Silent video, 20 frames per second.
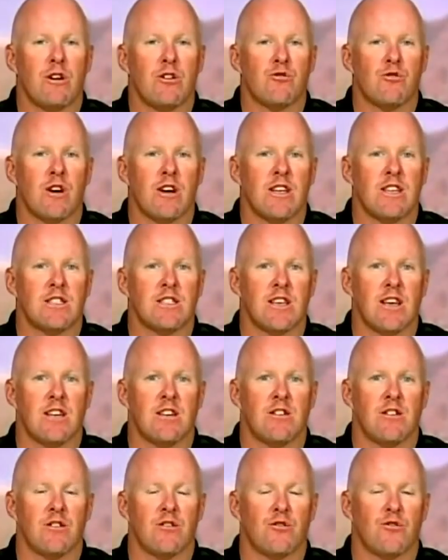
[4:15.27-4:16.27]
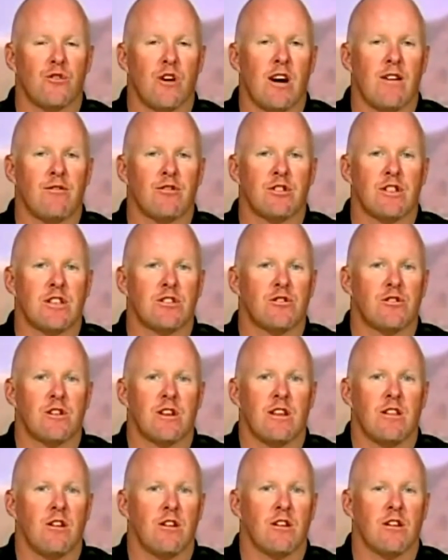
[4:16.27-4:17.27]
Andretti said to the drivers
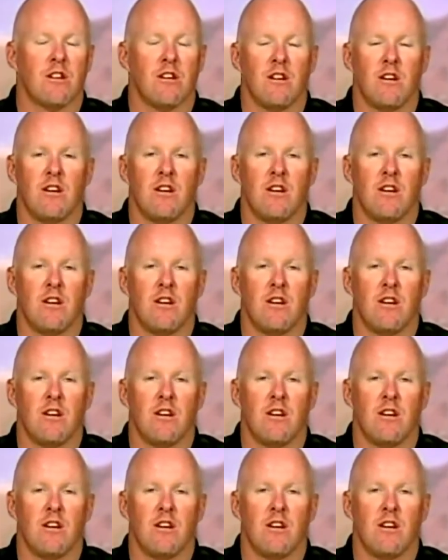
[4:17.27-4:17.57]
yesterday, "Look,